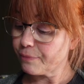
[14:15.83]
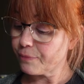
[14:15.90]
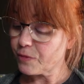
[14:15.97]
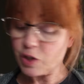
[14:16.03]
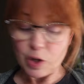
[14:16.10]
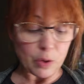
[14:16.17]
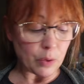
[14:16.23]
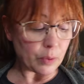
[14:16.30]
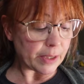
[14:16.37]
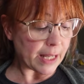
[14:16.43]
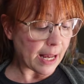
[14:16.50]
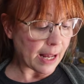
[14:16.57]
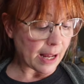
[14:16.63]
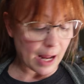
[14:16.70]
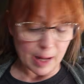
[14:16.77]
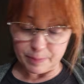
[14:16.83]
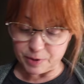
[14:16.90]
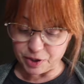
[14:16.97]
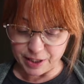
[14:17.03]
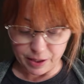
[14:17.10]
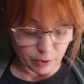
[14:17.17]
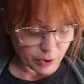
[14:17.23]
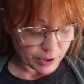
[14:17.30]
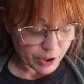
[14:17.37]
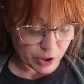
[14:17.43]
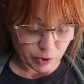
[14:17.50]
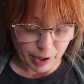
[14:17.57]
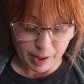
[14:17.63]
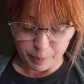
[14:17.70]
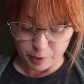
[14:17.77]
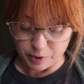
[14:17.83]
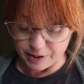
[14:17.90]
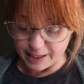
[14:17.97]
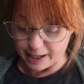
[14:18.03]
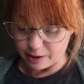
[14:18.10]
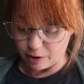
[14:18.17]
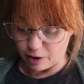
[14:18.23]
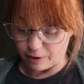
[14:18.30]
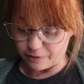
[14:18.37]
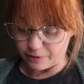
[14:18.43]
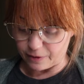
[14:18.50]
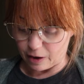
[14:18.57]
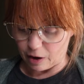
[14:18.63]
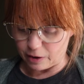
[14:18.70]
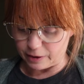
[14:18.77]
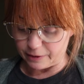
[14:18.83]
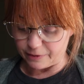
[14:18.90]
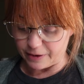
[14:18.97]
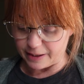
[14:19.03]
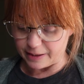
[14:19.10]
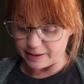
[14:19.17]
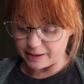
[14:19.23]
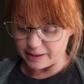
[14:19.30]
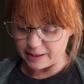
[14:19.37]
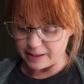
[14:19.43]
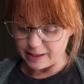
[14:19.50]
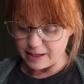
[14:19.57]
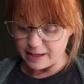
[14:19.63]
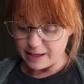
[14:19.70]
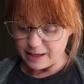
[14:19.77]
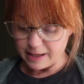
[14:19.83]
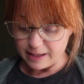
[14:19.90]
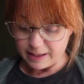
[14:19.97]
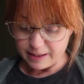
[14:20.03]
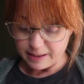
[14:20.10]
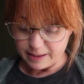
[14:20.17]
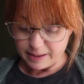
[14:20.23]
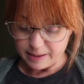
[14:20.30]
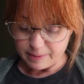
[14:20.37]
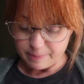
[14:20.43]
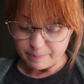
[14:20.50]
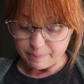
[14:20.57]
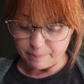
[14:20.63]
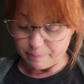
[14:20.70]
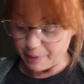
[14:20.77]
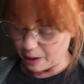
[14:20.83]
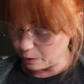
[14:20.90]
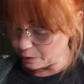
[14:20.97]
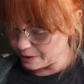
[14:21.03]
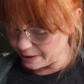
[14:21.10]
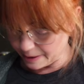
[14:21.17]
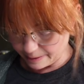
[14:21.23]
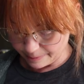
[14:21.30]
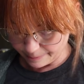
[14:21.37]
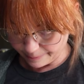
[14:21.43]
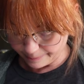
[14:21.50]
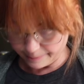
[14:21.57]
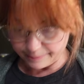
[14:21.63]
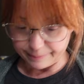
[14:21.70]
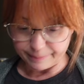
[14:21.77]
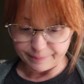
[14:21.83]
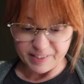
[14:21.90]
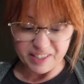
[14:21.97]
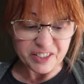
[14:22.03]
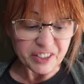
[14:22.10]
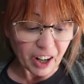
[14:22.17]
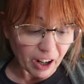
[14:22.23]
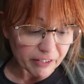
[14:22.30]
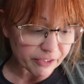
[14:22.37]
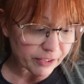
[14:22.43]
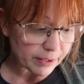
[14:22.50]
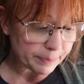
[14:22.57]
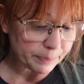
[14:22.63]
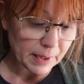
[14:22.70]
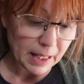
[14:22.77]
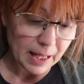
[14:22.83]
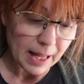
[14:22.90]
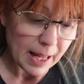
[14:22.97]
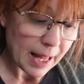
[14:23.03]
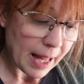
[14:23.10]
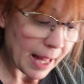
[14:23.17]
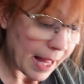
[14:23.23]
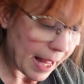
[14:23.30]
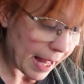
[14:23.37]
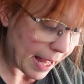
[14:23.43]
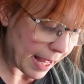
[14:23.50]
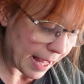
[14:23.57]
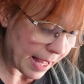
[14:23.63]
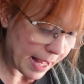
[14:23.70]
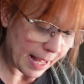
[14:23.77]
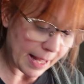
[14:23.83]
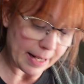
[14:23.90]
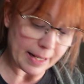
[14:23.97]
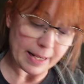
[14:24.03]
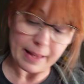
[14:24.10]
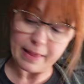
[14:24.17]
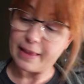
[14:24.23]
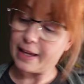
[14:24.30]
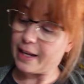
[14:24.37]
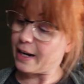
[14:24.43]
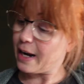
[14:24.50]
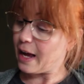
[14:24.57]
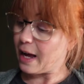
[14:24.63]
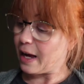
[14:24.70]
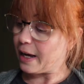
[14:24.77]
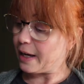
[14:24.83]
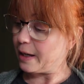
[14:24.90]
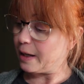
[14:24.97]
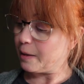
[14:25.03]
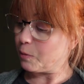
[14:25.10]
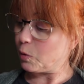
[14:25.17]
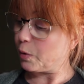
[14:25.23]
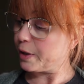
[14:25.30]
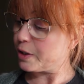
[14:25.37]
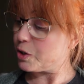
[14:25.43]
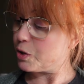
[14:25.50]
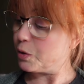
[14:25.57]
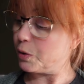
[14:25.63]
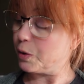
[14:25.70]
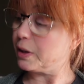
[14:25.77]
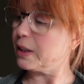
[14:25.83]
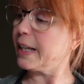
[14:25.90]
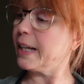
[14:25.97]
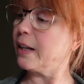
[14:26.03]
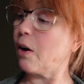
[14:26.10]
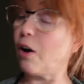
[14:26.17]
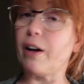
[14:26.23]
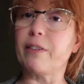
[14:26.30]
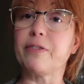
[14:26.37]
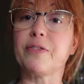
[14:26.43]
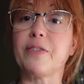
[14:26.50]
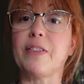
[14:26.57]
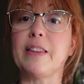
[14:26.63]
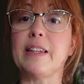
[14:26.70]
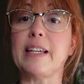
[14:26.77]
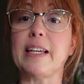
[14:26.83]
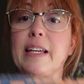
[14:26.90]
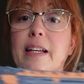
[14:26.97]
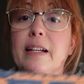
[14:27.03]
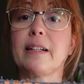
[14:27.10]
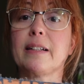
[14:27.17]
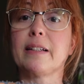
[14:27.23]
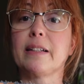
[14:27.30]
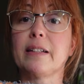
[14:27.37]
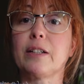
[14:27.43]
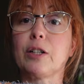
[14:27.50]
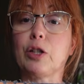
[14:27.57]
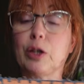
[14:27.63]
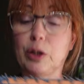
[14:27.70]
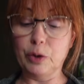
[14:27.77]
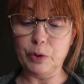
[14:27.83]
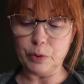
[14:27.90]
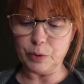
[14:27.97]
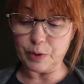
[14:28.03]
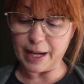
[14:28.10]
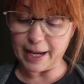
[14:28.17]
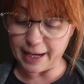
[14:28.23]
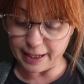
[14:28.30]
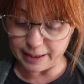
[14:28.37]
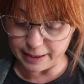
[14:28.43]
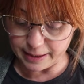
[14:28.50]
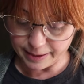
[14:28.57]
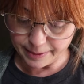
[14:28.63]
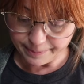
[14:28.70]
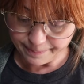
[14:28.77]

So yeah, I'm just either going to scrape or sand off all of this belt stuff, and then I am going to clean off the glue and